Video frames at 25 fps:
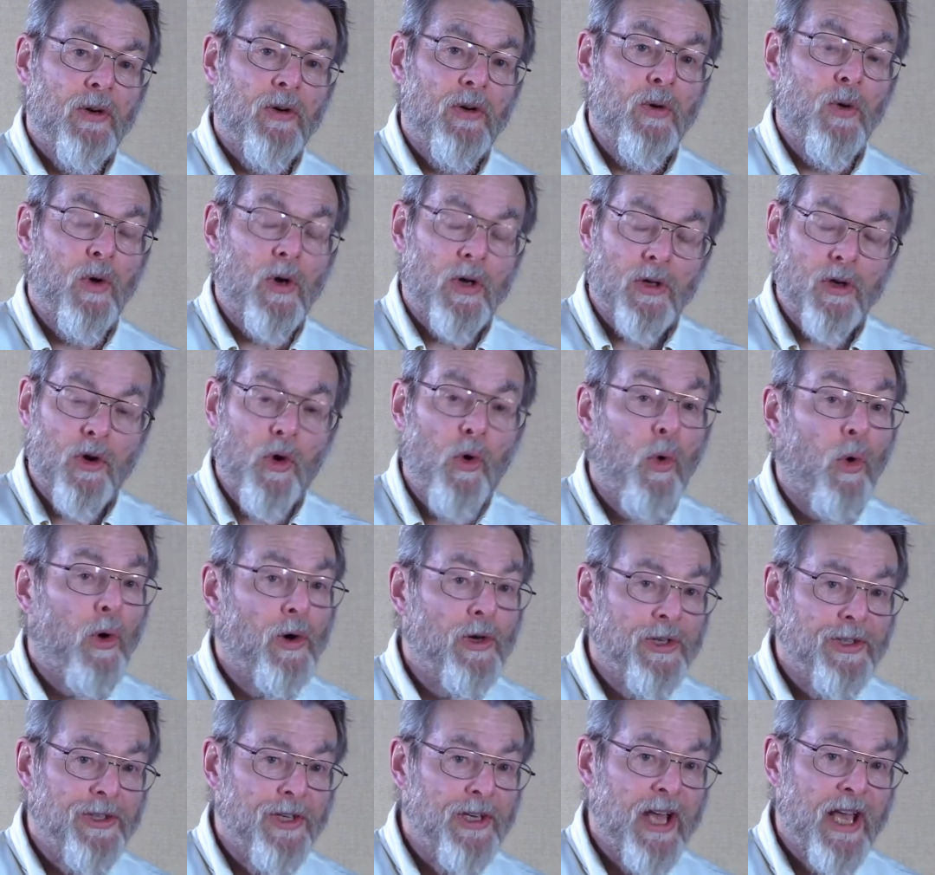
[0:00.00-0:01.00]
who are
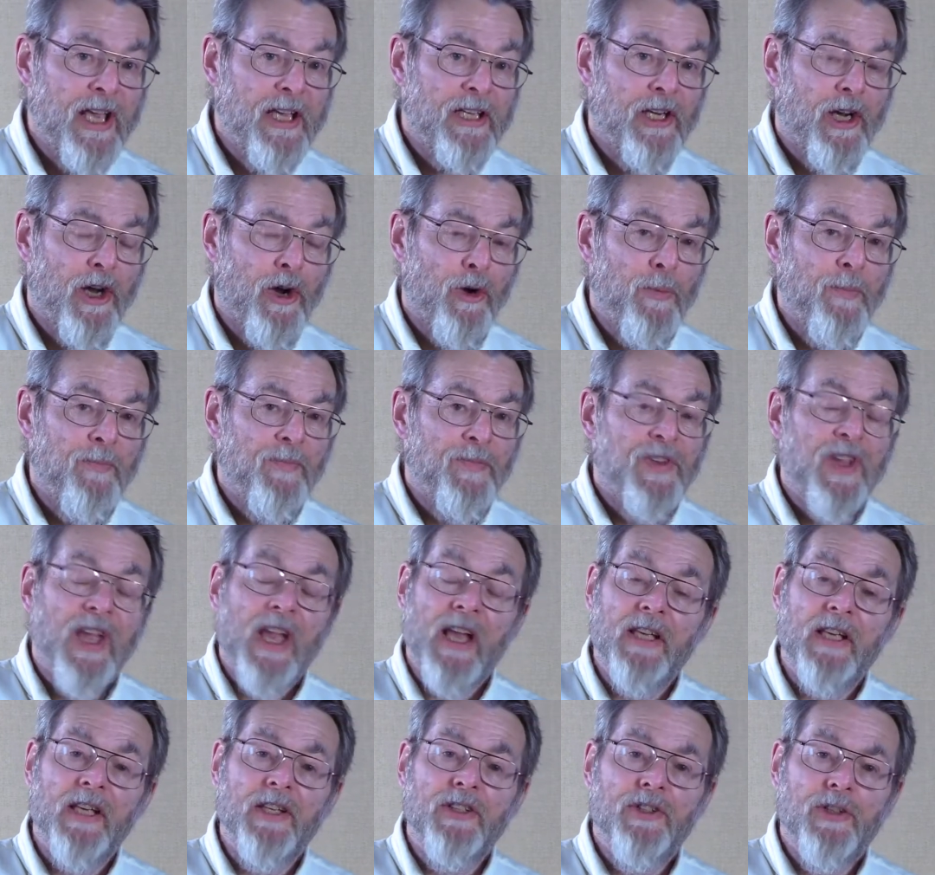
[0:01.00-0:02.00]
core to NATO,
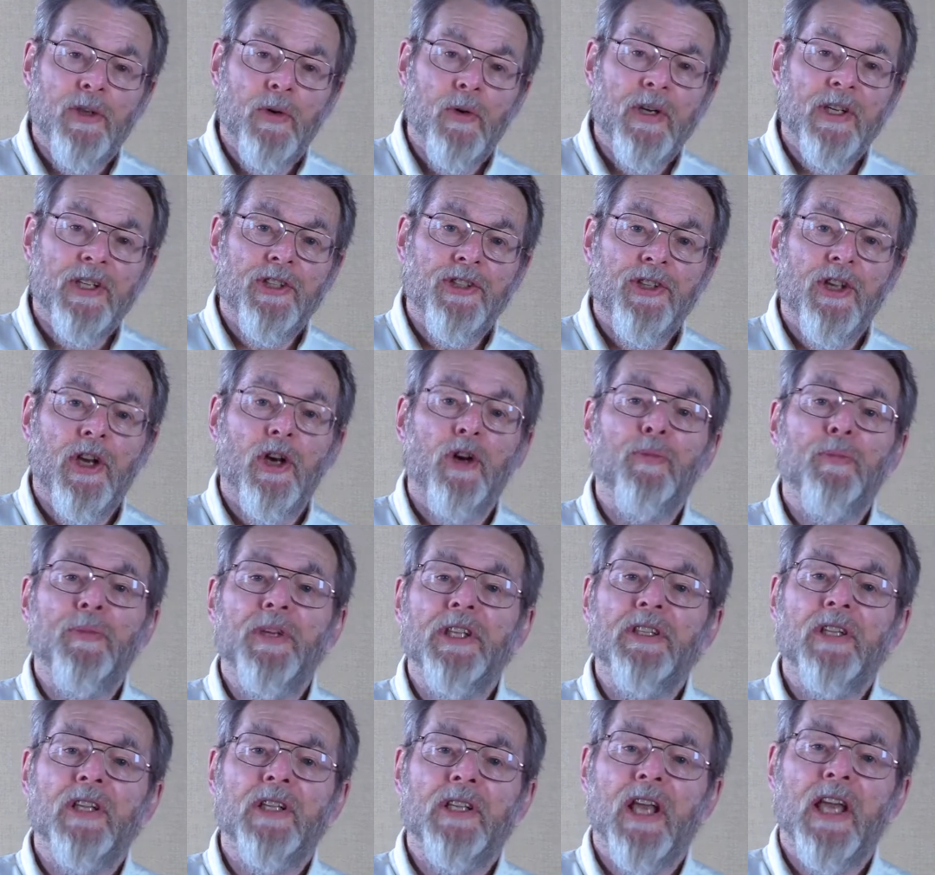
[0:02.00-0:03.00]
and in doing so,
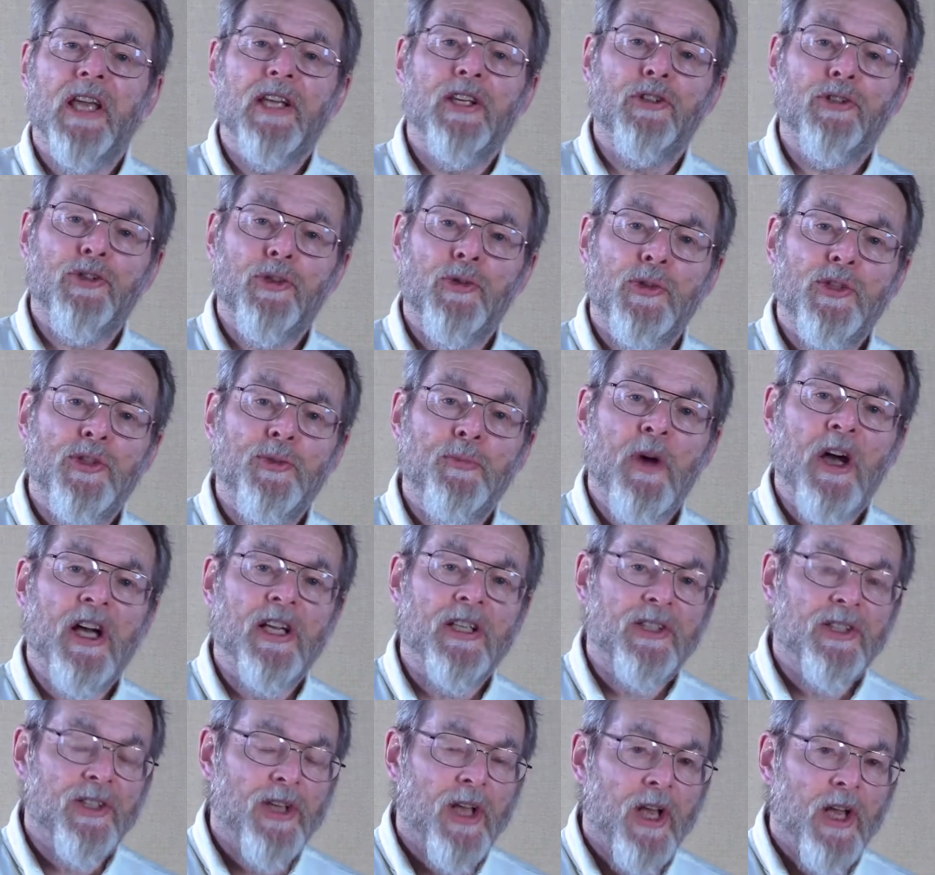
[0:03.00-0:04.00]
mean that NATO's
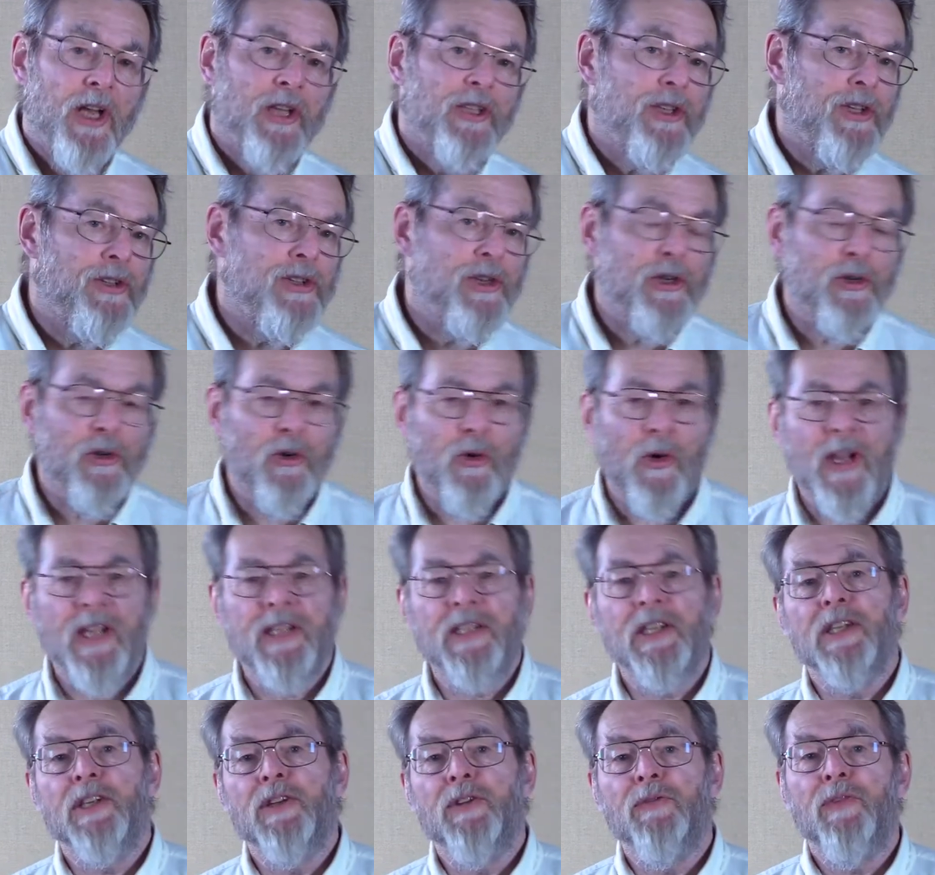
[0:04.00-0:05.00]
response to the
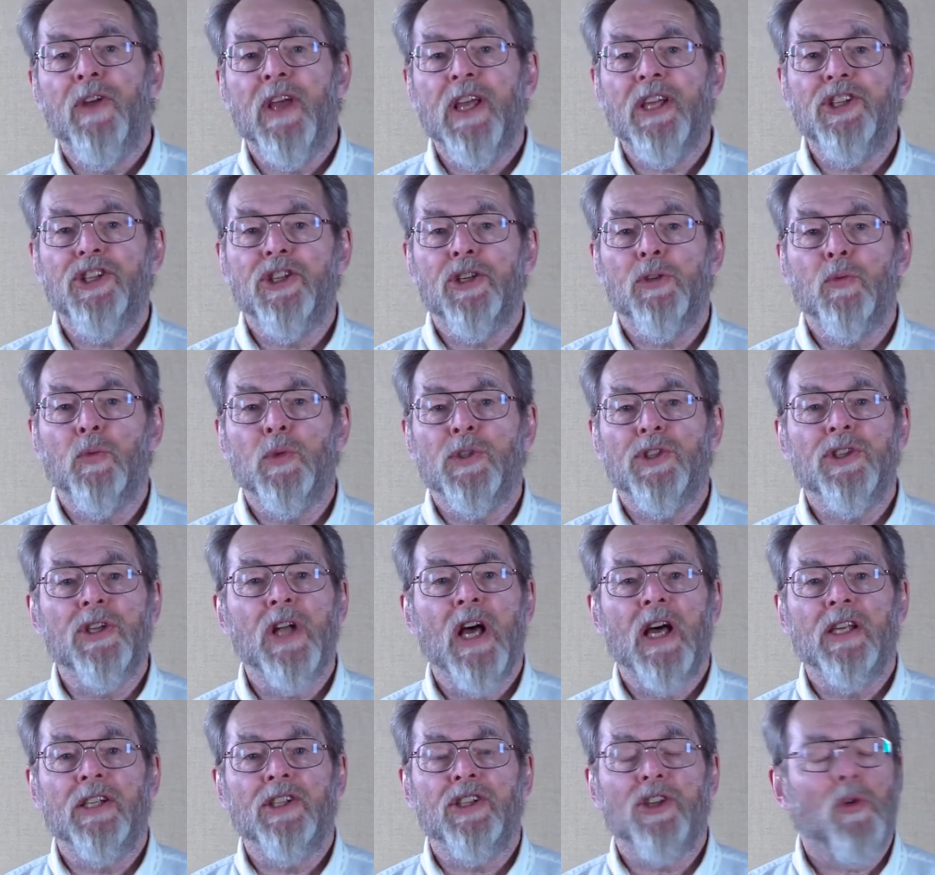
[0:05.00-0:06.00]
Ukrainian invasion was
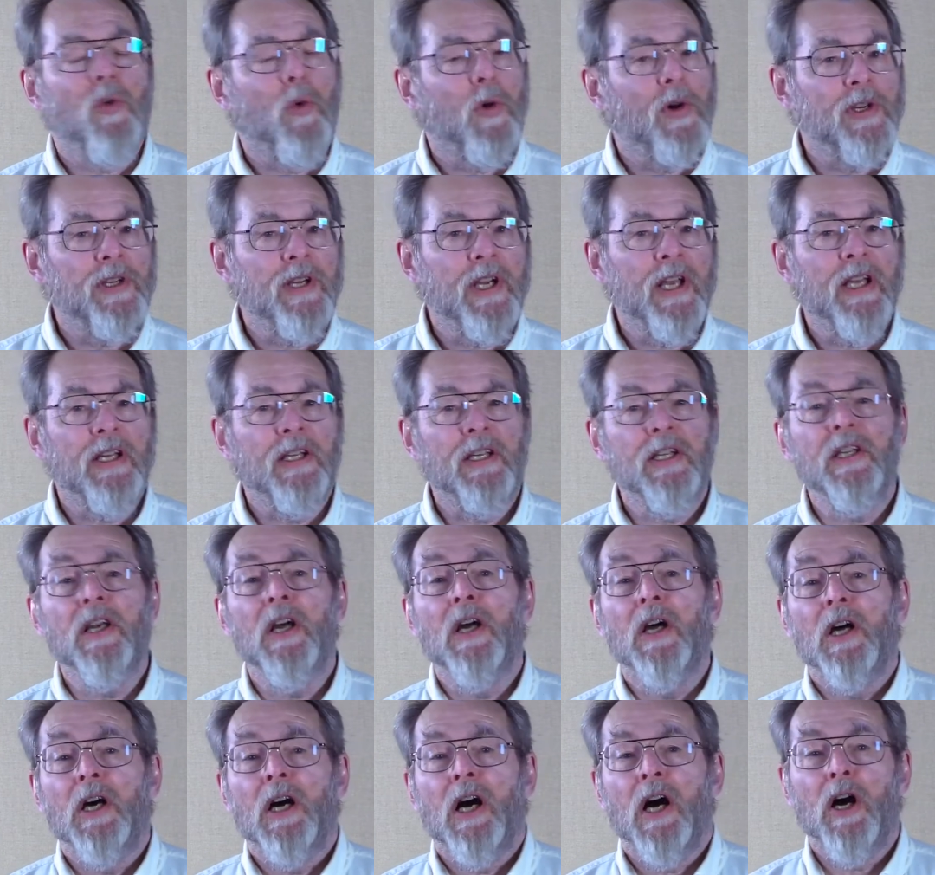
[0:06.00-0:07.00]
not as coordinated
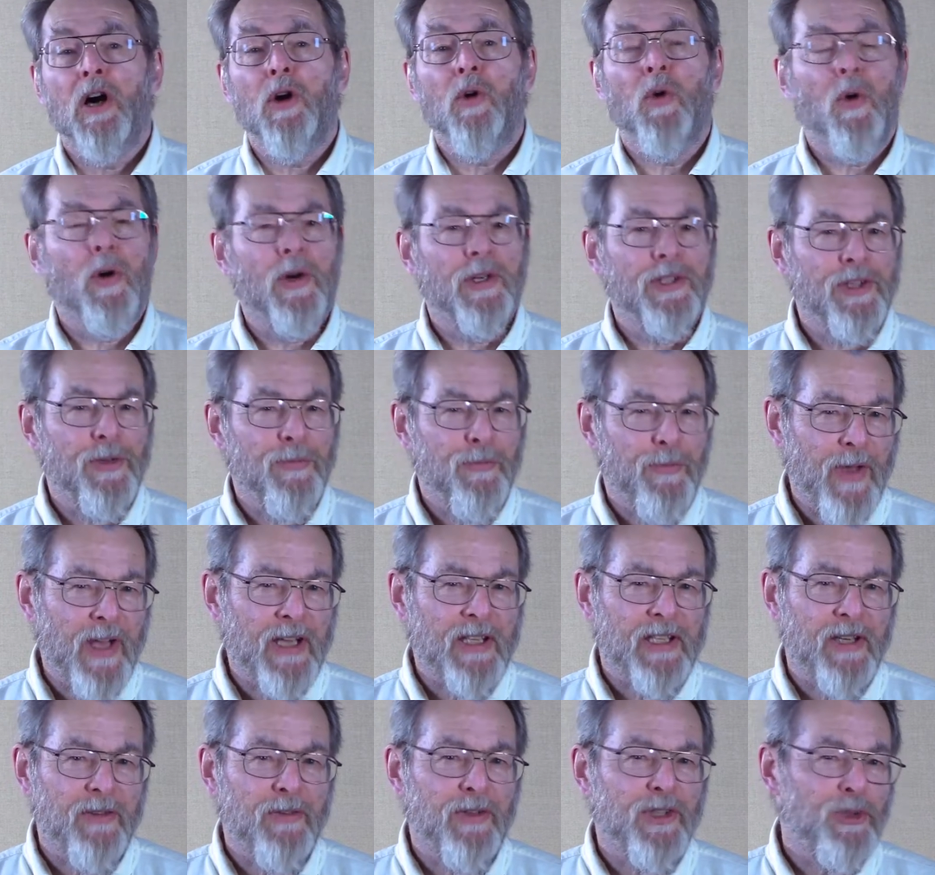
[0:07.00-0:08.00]
or as
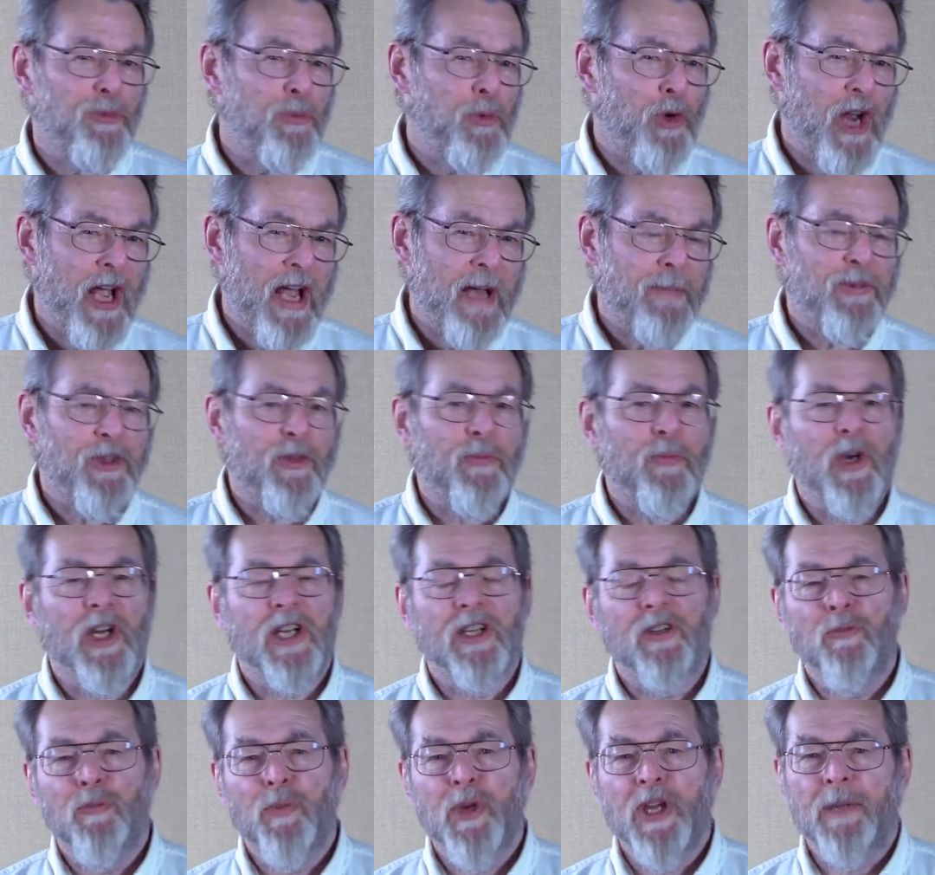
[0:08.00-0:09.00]
effective as perhaps it
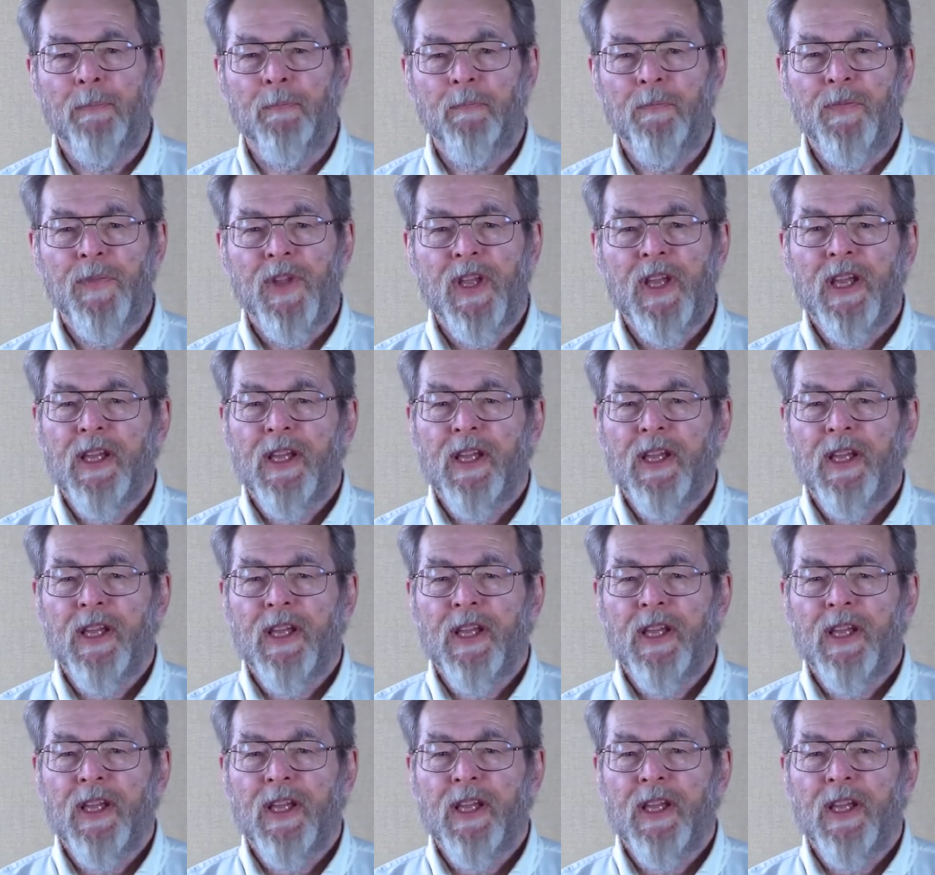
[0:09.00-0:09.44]
might have been.